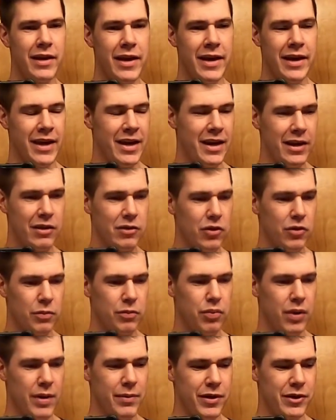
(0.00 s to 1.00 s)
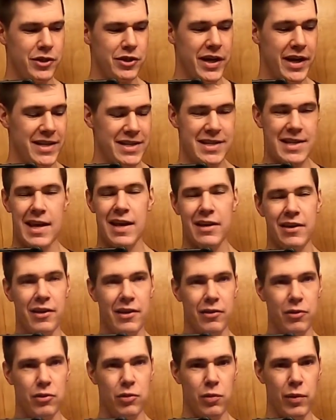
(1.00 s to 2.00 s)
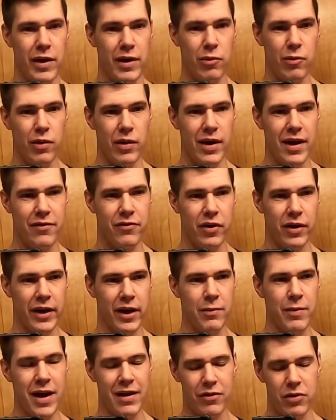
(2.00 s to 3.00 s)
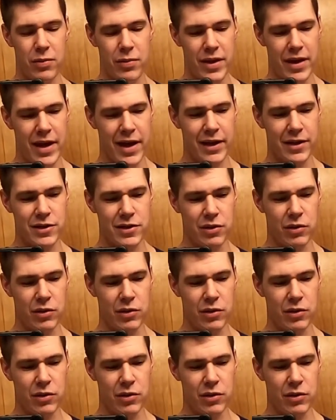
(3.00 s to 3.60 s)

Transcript: it can look pretty much exactly the way it would after I come back from the BX.